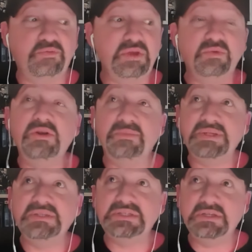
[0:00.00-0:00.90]
if we would have
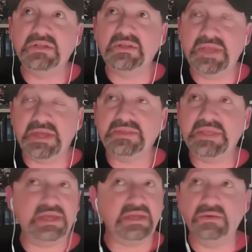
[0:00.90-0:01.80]
been still on that
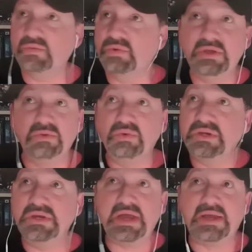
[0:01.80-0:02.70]
thing, it
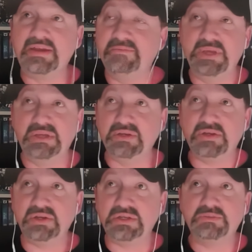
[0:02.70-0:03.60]
would not have been a
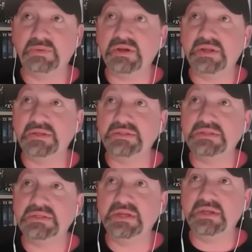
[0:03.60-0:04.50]
good
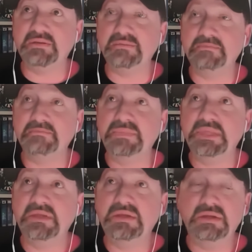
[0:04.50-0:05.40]
experience.
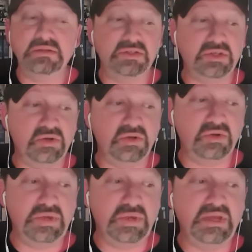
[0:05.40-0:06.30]

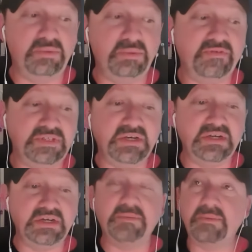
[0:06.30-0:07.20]
So both of us
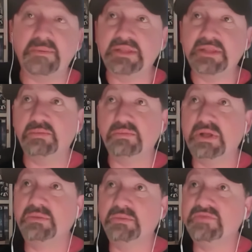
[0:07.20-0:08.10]
ended up on
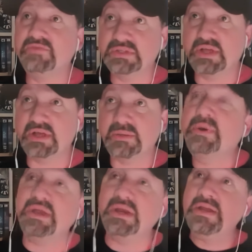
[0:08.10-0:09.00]
Milo Murphy's Law.
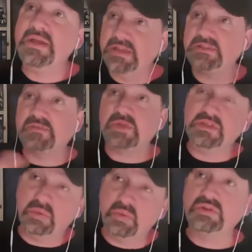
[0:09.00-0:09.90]
But it's
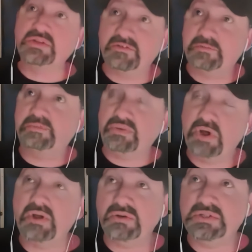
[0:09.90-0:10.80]
in the world of
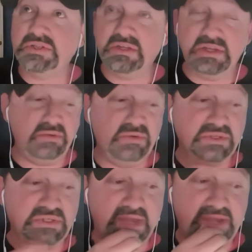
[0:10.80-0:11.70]
prose, it
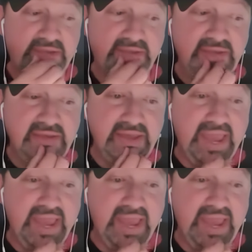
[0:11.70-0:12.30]
was like,